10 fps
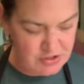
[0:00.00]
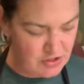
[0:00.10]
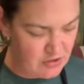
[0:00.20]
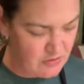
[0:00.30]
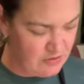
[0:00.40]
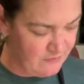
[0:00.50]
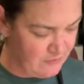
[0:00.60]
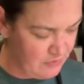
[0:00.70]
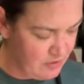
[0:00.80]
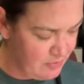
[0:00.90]
So
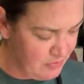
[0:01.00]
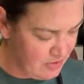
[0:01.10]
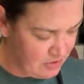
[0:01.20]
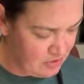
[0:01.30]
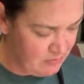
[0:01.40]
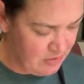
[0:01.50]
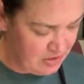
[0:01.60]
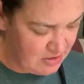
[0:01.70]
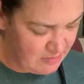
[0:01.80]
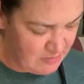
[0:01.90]
if you're not planning on
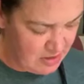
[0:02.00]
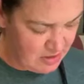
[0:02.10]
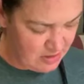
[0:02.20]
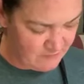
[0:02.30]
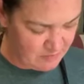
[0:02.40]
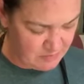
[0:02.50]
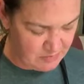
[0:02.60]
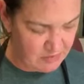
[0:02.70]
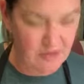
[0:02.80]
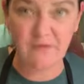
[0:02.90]
making many of them,
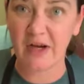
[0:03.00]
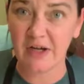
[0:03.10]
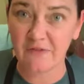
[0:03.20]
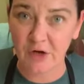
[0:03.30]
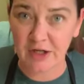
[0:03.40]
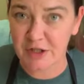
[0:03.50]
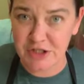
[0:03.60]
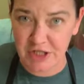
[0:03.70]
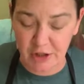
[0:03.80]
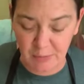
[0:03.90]
maybe you can find a friend
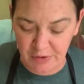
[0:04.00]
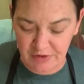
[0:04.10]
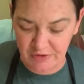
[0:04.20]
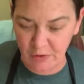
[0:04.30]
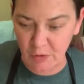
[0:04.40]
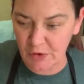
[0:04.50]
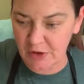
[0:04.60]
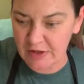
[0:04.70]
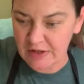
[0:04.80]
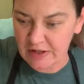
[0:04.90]
to share them with.
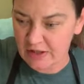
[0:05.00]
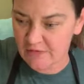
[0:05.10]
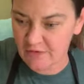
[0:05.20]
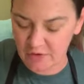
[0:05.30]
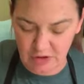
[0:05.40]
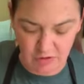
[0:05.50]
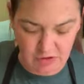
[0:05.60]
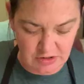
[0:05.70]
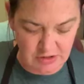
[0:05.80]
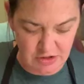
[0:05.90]
Or if you're
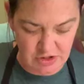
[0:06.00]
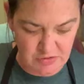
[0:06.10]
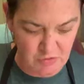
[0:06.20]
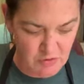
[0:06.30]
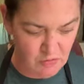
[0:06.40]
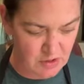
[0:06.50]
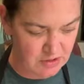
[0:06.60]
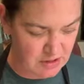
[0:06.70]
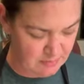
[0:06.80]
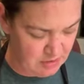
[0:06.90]
locally and just want
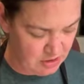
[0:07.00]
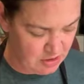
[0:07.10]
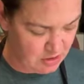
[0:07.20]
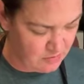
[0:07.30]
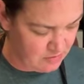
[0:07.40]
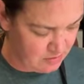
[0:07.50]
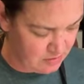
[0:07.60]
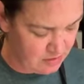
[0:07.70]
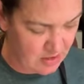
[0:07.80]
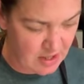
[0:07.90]
one, let me know.
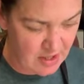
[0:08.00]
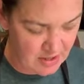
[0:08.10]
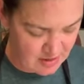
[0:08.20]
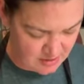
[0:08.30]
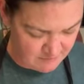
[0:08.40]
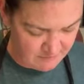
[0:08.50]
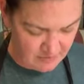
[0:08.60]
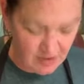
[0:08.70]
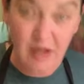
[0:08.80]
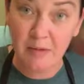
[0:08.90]
I
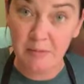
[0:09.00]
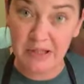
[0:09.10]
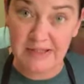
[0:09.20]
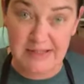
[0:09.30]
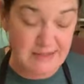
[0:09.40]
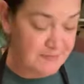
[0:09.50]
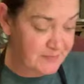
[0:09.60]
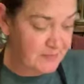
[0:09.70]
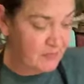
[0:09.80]
have plenty.